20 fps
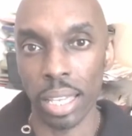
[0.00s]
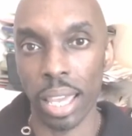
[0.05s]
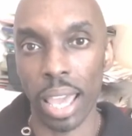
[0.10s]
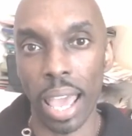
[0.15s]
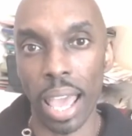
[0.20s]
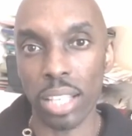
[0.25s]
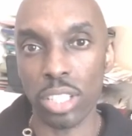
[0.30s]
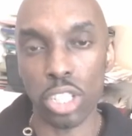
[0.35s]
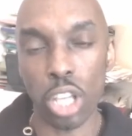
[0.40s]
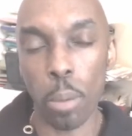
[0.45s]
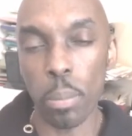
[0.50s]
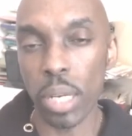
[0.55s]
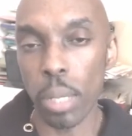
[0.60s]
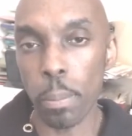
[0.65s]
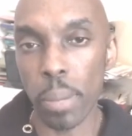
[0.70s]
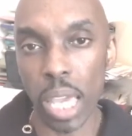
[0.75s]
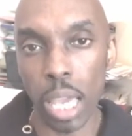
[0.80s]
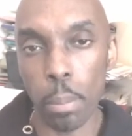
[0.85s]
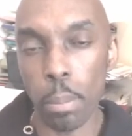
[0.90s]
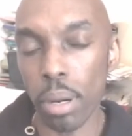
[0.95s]
Yeah, so many
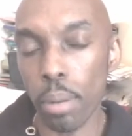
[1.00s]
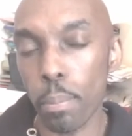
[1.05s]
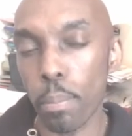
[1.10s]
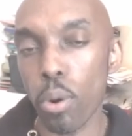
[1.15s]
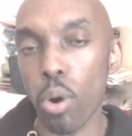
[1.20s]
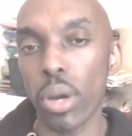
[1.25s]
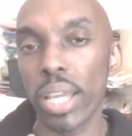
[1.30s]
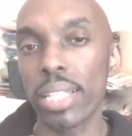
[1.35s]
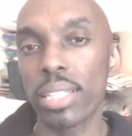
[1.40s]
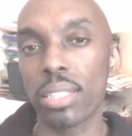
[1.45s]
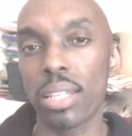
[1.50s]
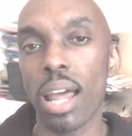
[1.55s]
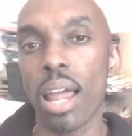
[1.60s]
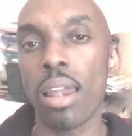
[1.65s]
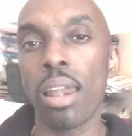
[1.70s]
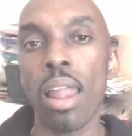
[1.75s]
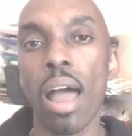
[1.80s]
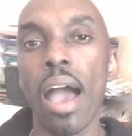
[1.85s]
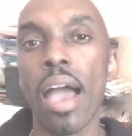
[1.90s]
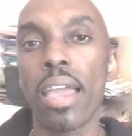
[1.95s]
people have bought into
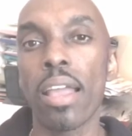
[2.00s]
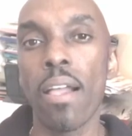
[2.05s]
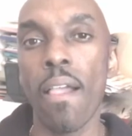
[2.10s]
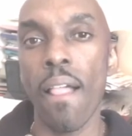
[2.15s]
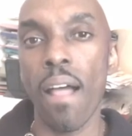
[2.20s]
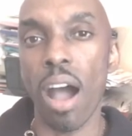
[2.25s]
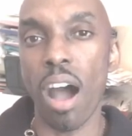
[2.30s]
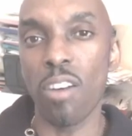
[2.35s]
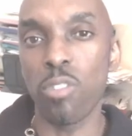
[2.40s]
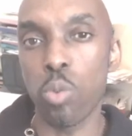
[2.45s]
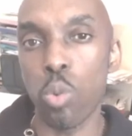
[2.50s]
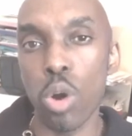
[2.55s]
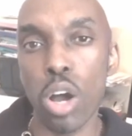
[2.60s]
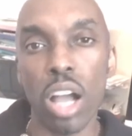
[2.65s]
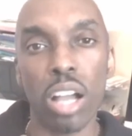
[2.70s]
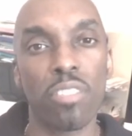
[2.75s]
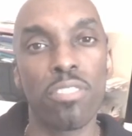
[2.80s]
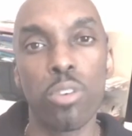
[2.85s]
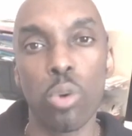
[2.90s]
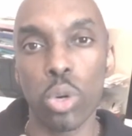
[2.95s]
that lie of
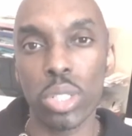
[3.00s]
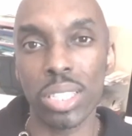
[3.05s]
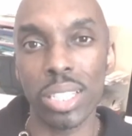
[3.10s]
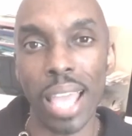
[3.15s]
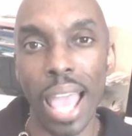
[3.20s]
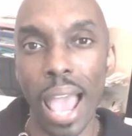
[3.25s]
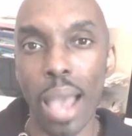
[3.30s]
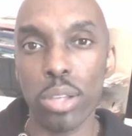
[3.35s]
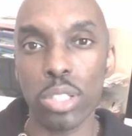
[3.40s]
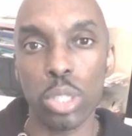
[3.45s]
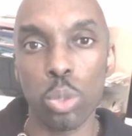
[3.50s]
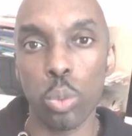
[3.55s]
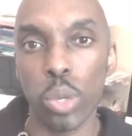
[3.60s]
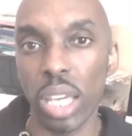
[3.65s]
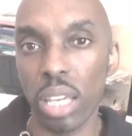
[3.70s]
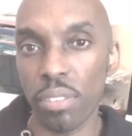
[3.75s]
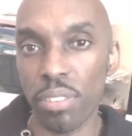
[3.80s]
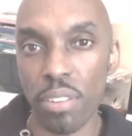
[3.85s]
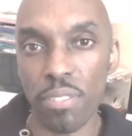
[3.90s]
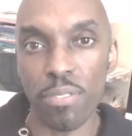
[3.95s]
work 40 hours a
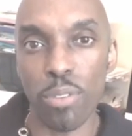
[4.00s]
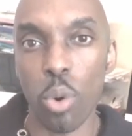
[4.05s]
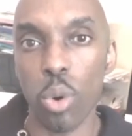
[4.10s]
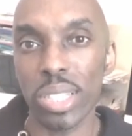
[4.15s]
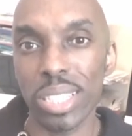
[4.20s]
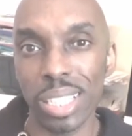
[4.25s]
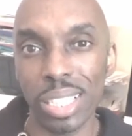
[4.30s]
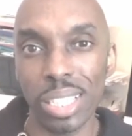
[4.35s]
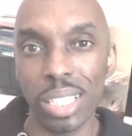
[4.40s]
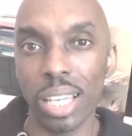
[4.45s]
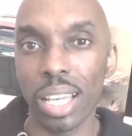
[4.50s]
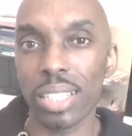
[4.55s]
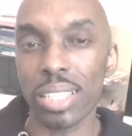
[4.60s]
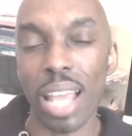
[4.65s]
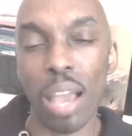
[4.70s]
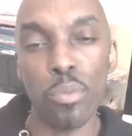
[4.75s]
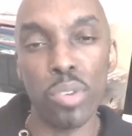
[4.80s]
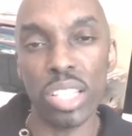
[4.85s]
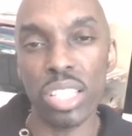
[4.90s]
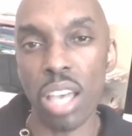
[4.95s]
week for 40 years
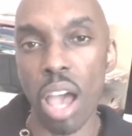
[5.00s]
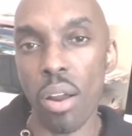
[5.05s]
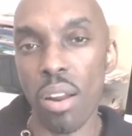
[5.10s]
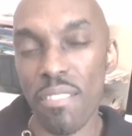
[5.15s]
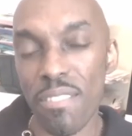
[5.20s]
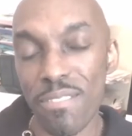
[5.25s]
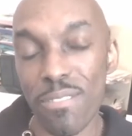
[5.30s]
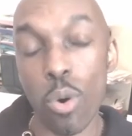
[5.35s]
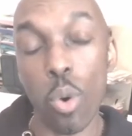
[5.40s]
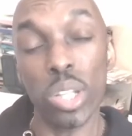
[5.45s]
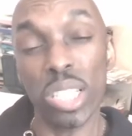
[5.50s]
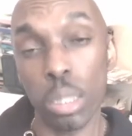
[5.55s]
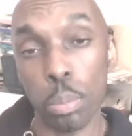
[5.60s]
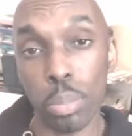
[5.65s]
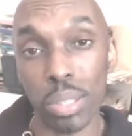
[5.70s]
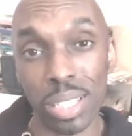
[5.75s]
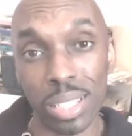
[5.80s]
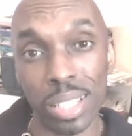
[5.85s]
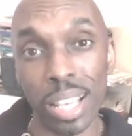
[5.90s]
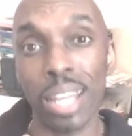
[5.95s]
and retire on
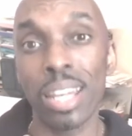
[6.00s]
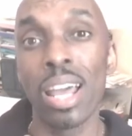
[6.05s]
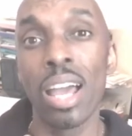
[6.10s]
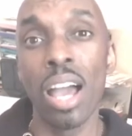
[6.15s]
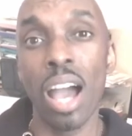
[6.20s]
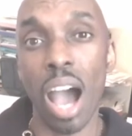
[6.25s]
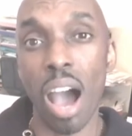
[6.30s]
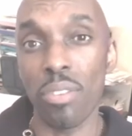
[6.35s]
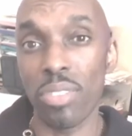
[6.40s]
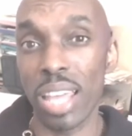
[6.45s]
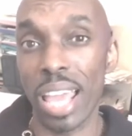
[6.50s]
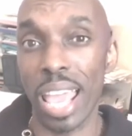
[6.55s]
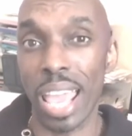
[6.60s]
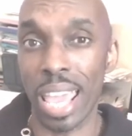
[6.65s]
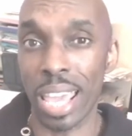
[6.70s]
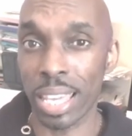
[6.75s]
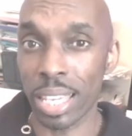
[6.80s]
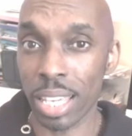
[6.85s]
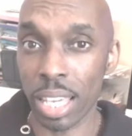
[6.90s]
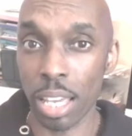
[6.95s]
40% of their
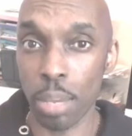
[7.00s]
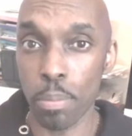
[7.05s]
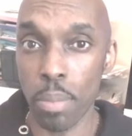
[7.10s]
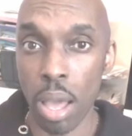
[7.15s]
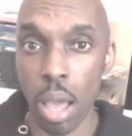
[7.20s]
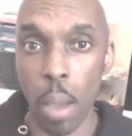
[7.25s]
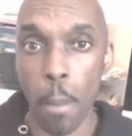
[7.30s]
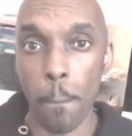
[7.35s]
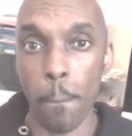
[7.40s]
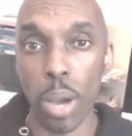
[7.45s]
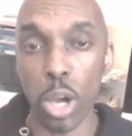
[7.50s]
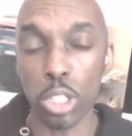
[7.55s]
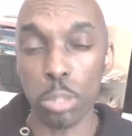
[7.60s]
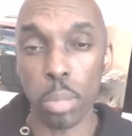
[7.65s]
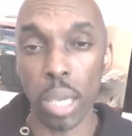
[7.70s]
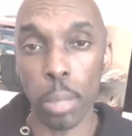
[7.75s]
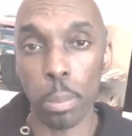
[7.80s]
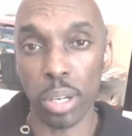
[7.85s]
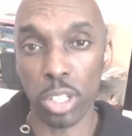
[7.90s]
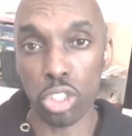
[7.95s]
income.
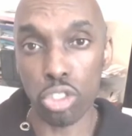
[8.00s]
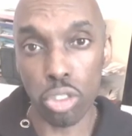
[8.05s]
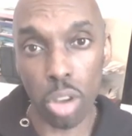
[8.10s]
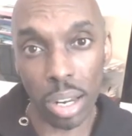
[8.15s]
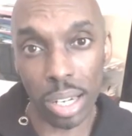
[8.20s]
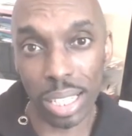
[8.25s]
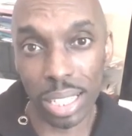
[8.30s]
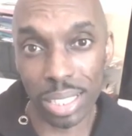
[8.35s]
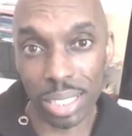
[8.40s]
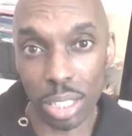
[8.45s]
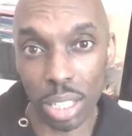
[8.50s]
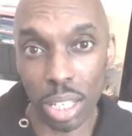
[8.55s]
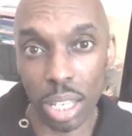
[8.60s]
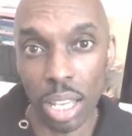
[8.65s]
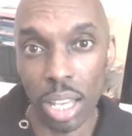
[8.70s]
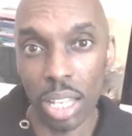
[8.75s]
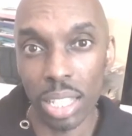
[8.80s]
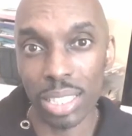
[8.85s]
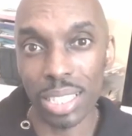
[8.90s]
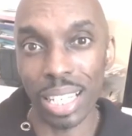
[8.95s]
Most people are struggling
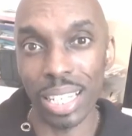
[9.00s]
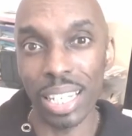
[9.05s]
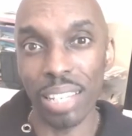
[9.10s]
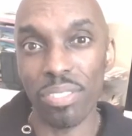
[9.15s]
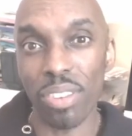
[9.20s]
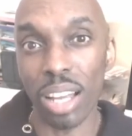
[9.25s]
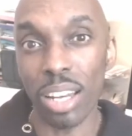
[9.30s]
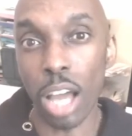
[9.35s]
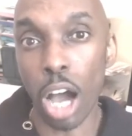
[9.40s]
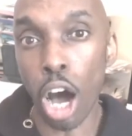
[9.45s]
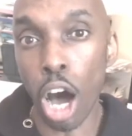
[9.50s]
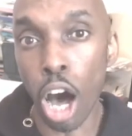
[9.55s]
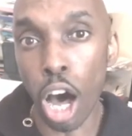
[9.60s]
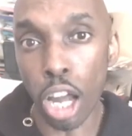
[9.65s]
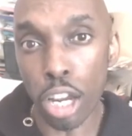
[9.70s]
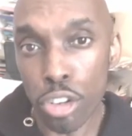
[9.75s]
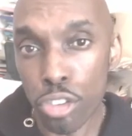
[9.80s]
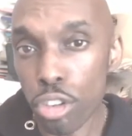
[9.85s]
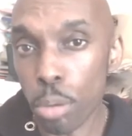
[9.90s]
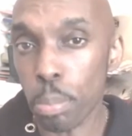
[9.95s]
to live on
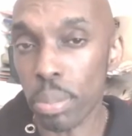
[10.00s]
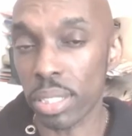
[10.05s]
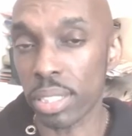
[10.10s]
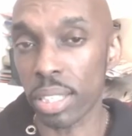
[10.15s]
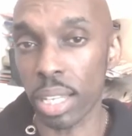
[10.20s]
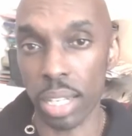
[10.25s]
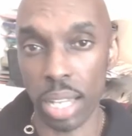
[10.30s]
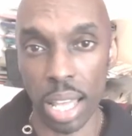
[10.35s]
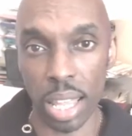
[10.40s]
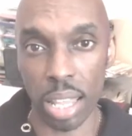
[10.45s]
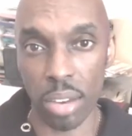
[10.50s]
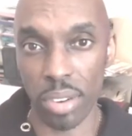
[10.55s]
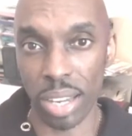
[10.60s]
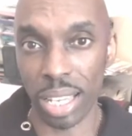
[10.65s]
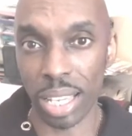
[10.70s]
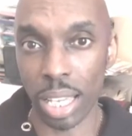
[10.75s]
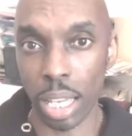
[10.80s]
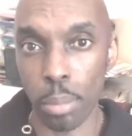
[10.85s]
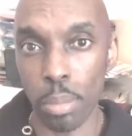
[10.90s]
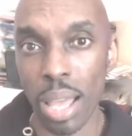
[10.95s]
100% of their
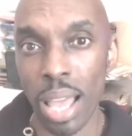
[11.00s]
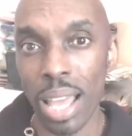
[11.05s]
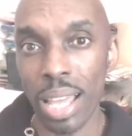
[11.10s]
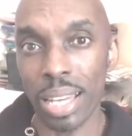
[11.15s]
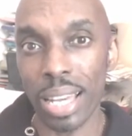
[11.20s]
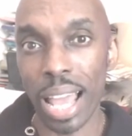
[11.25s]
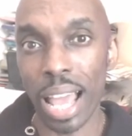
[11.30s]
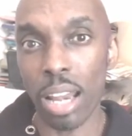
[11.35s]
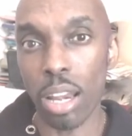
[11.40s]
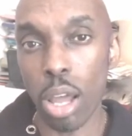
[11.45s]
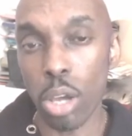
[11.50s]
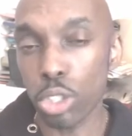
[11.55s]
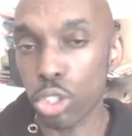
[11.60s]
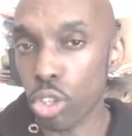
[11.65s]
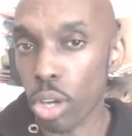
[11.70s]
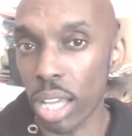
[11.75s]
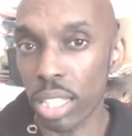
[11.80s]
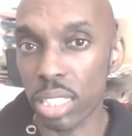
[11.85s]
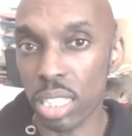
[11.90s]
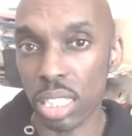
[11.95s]
income, let alone
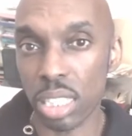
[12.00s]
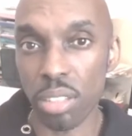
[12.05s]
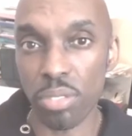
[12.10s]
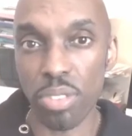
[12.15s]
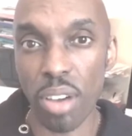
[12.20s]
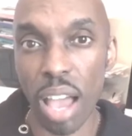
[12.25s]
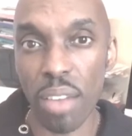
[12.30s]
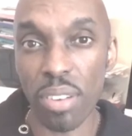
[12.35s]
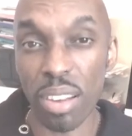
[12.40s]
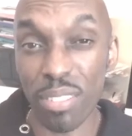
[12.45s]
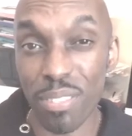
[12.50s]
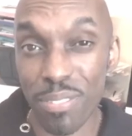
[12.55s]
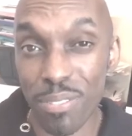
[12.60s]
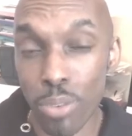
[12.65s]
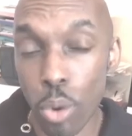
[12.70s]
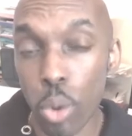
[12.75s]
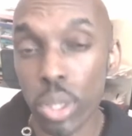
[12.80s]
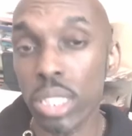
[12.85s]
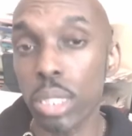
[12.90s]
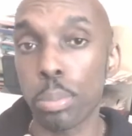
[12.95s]
trying to survive on
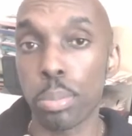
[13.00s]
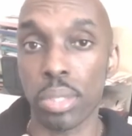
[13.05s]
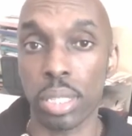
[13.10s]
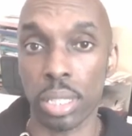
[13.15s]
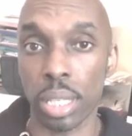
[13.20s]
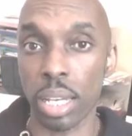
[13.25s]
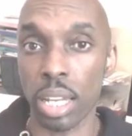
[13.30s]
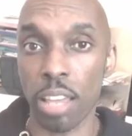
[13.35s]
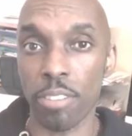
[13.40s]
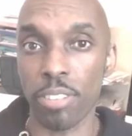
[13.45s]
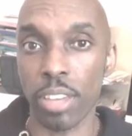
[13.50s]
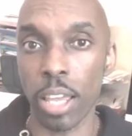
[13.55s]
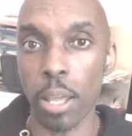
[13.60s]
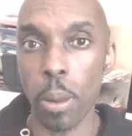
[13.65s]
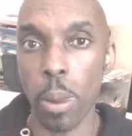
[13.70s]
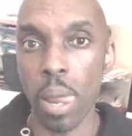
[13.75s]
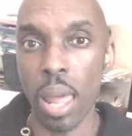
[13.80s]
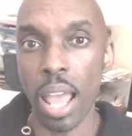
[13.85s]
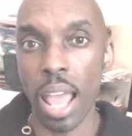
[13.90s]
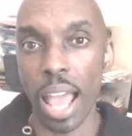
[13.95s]
40% of it.